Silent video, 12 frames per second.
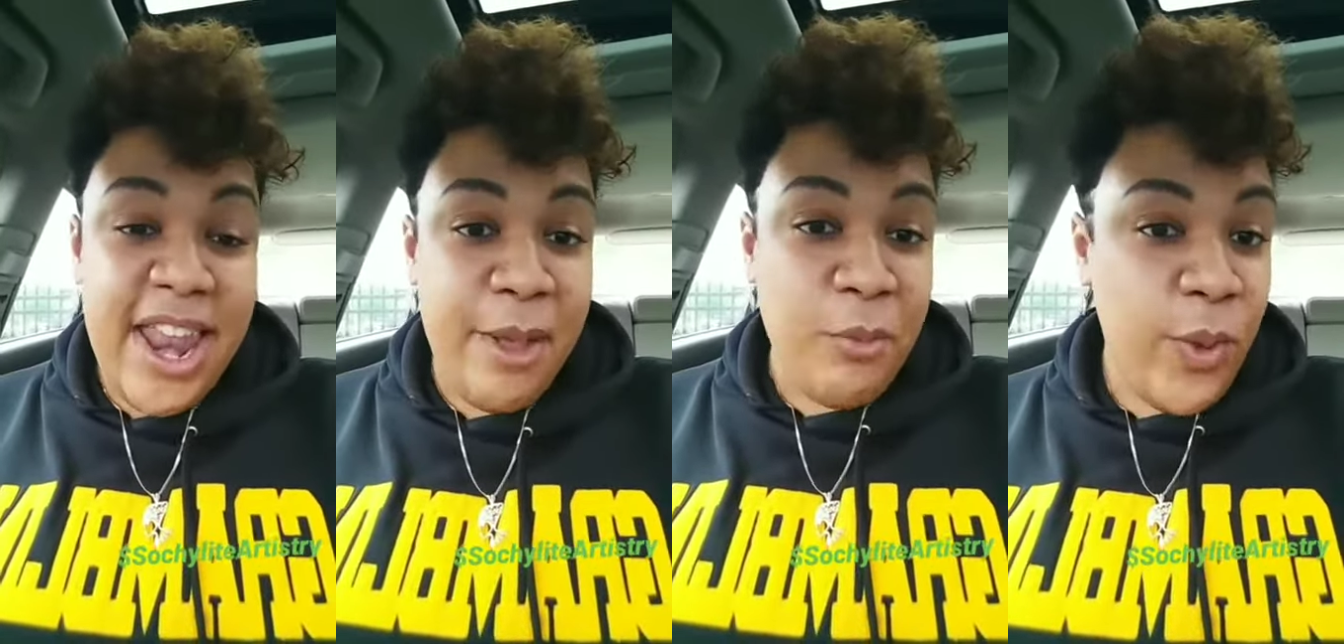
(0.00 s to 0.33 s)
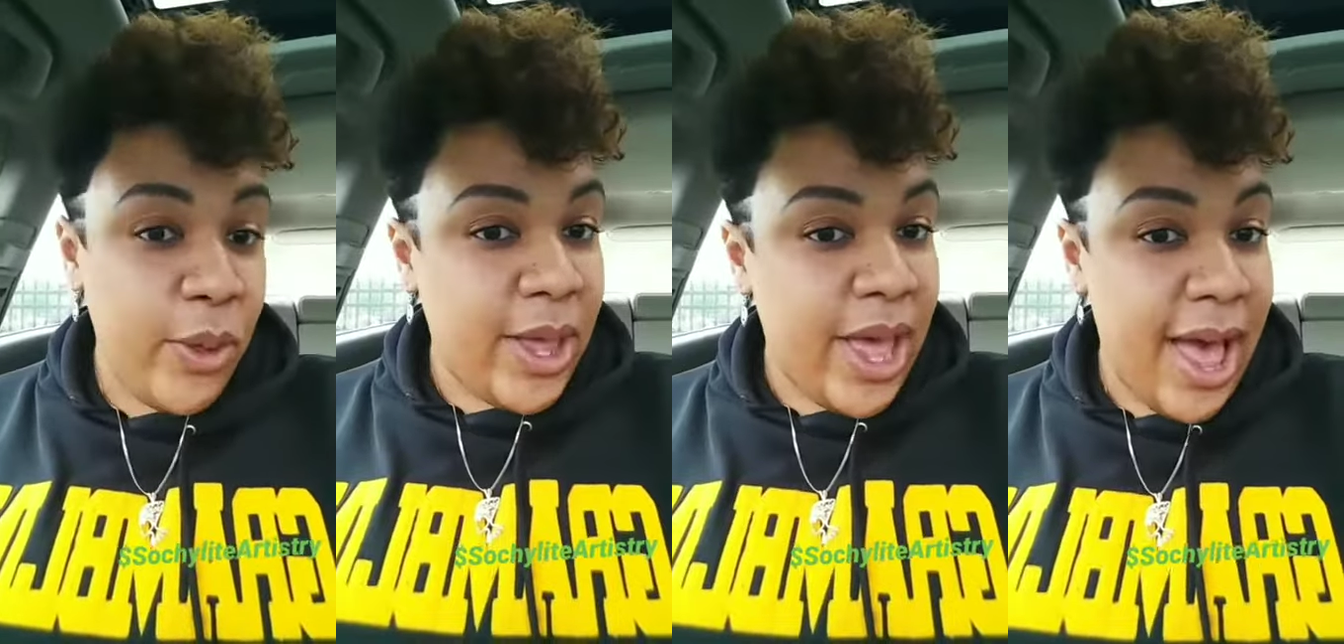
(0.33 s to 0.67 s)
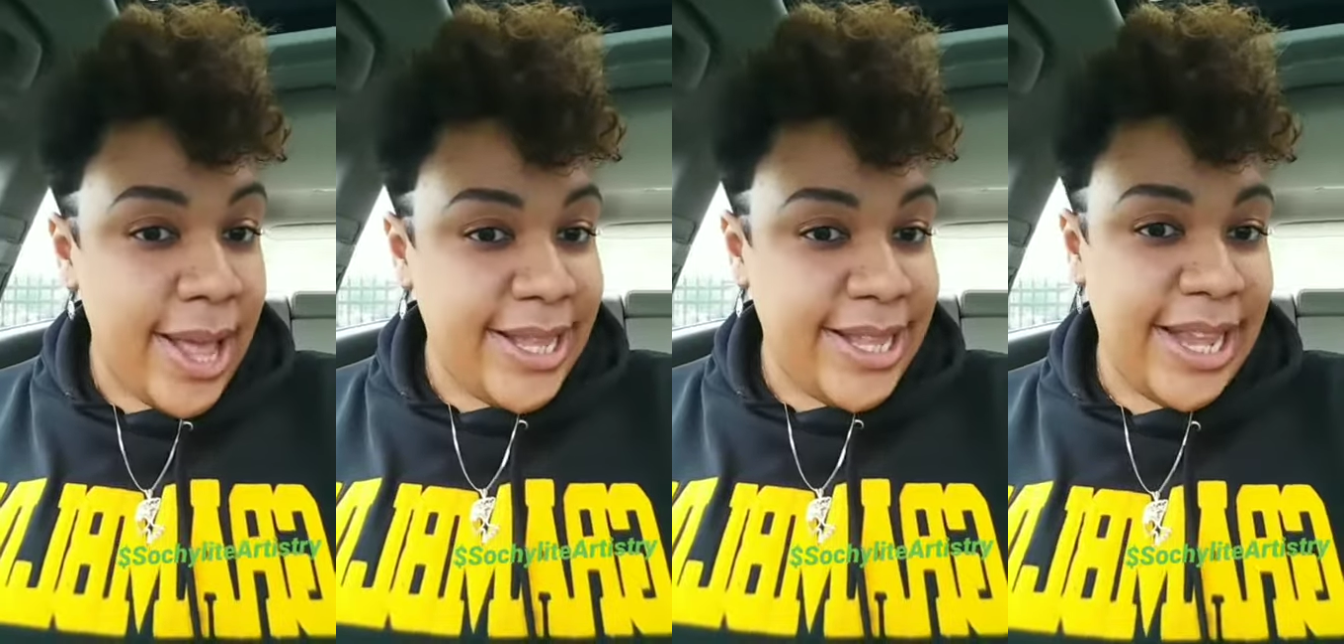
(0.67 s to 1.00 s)
named
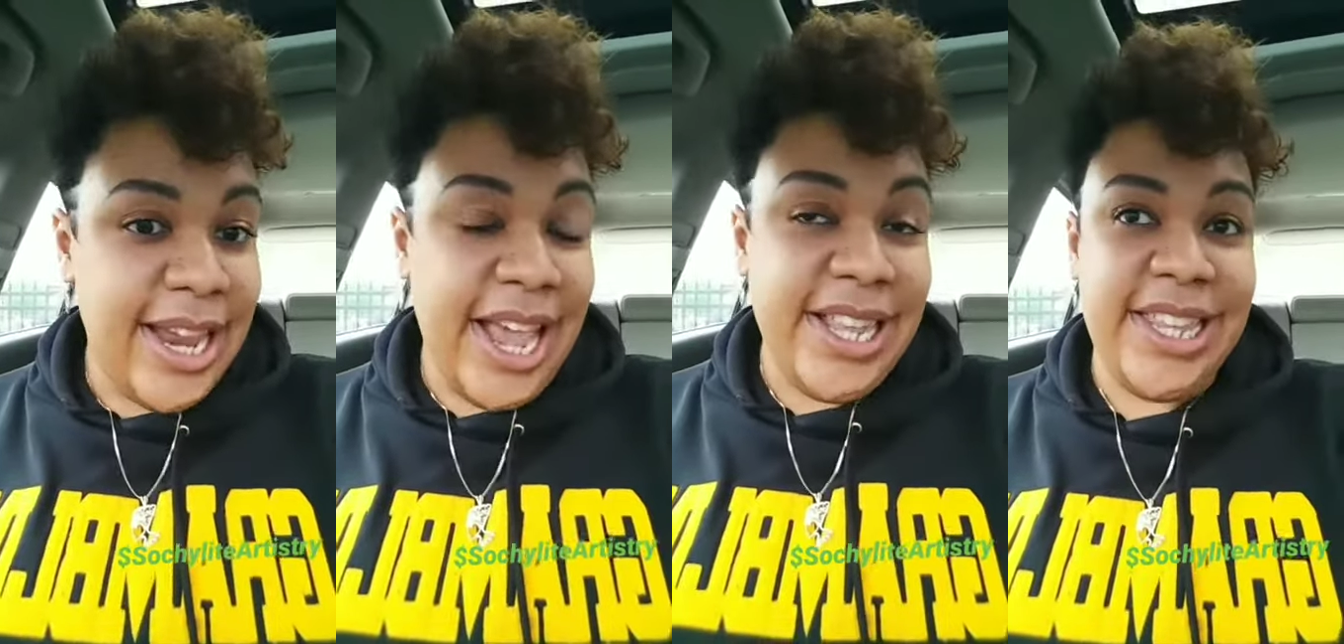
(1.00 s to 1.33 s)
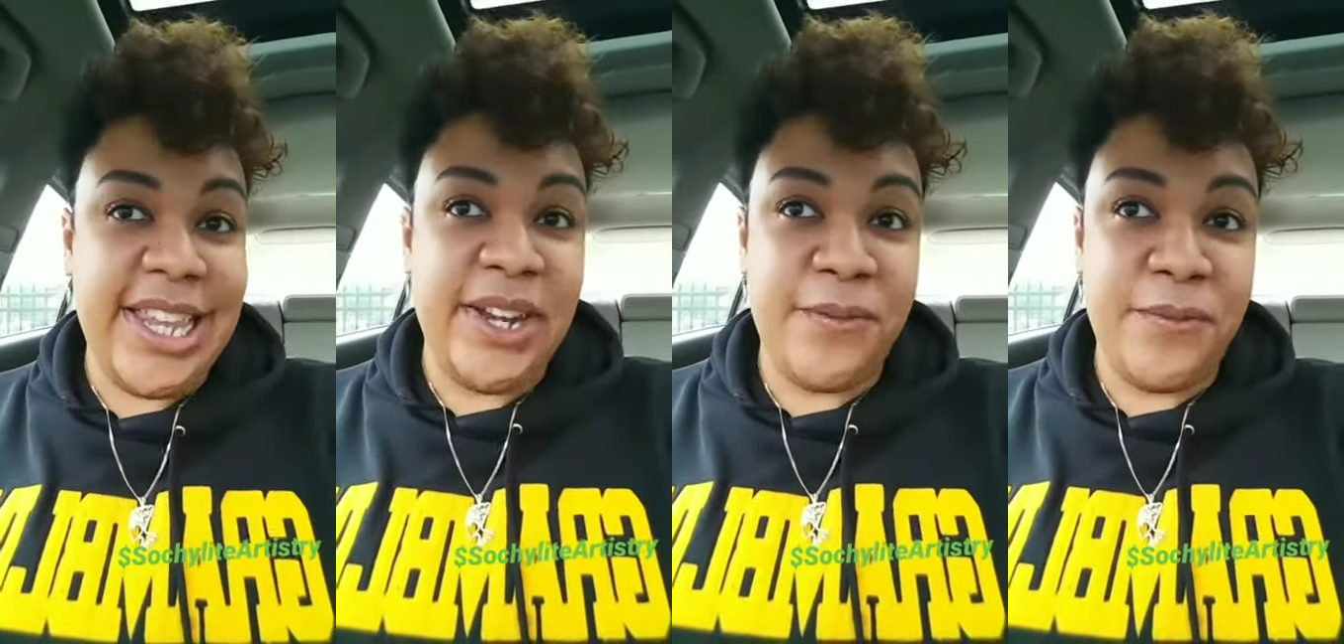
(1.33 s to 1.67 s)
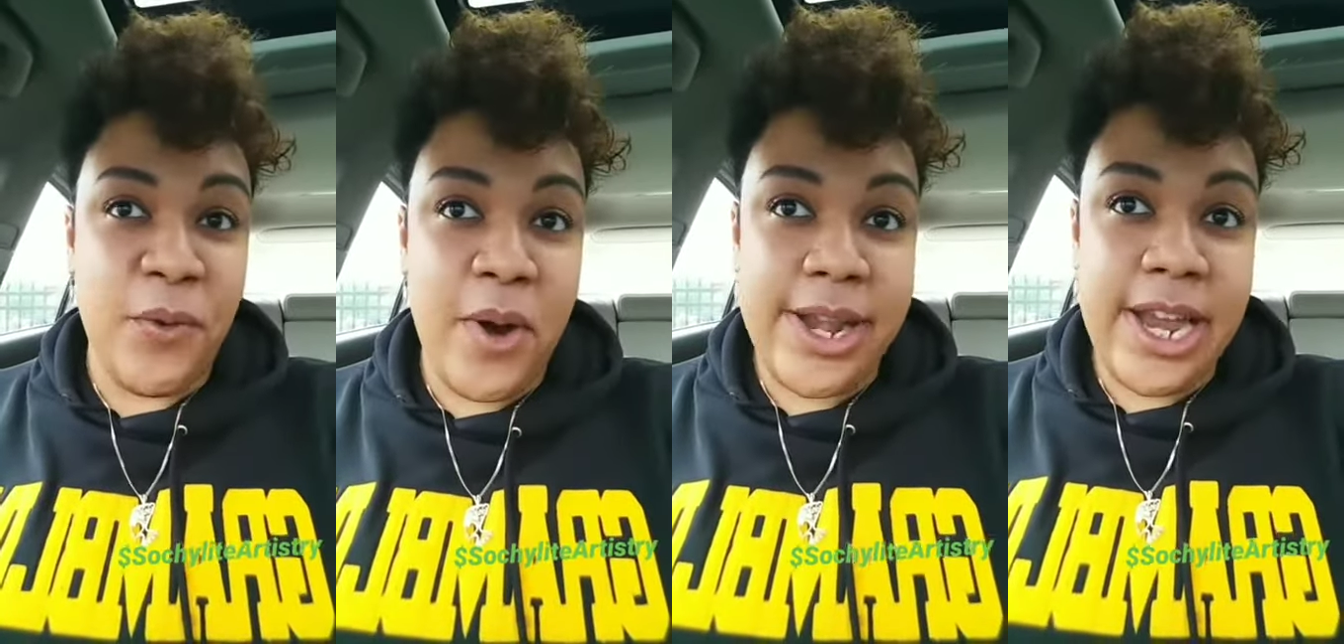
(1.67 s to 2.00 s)
Wilcox in
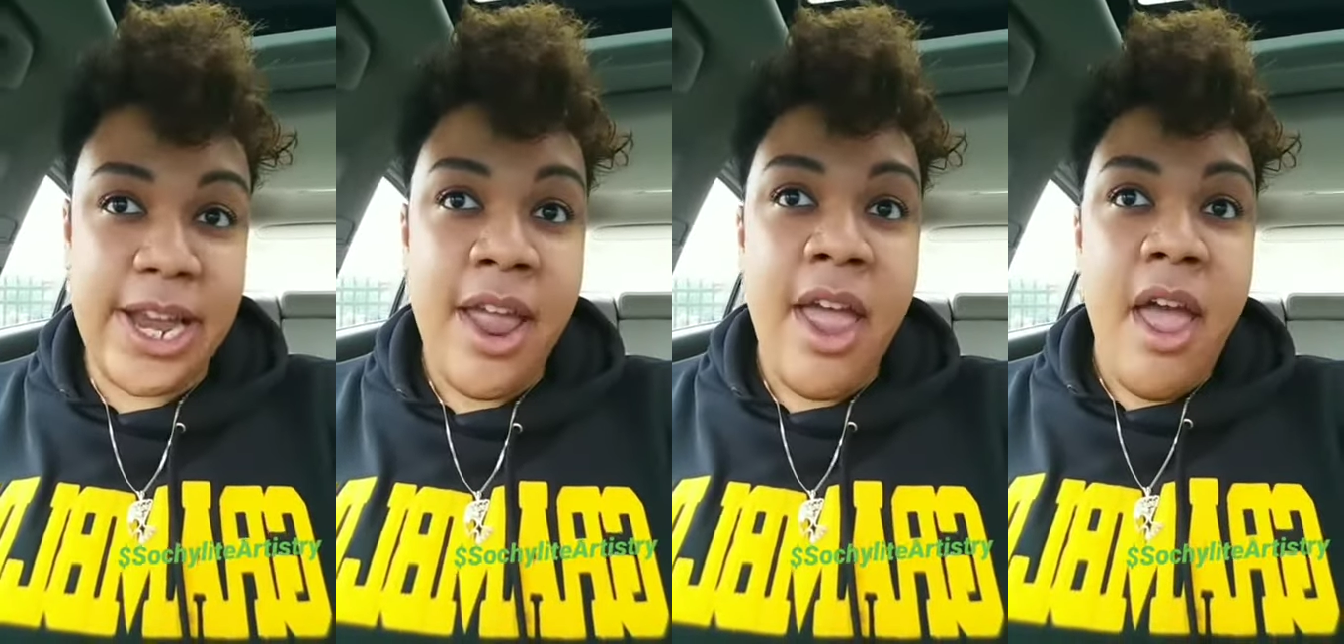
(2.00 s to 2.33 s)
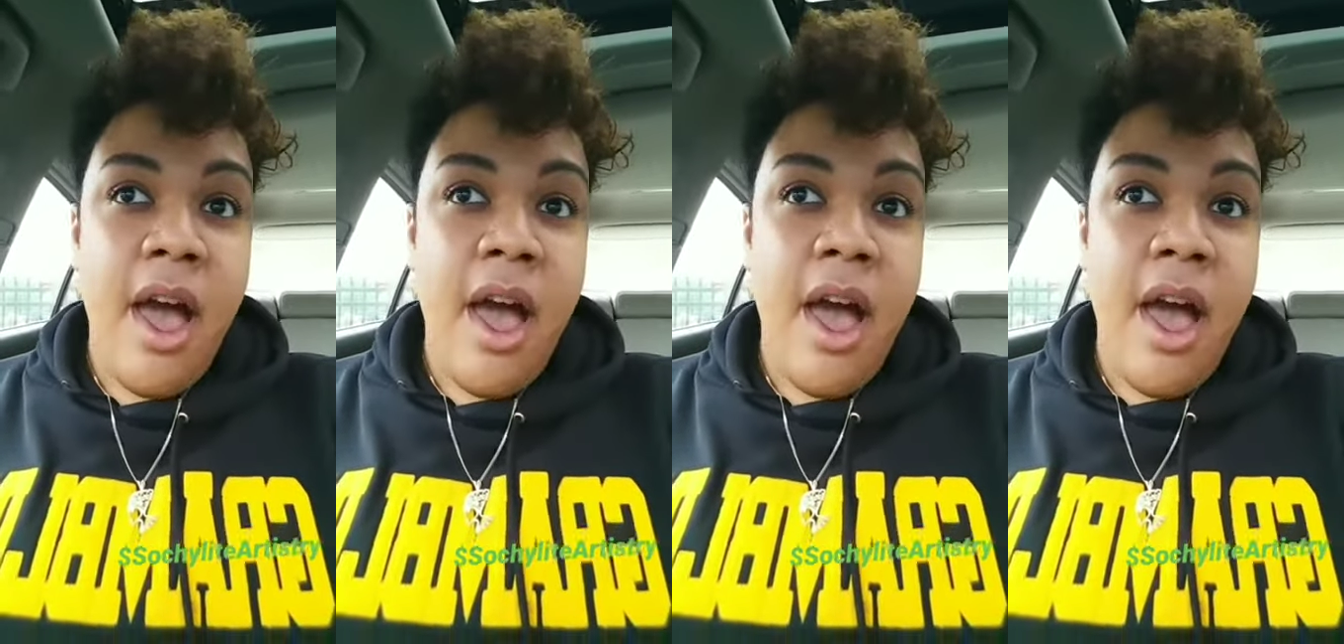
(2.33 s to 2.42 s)
1840.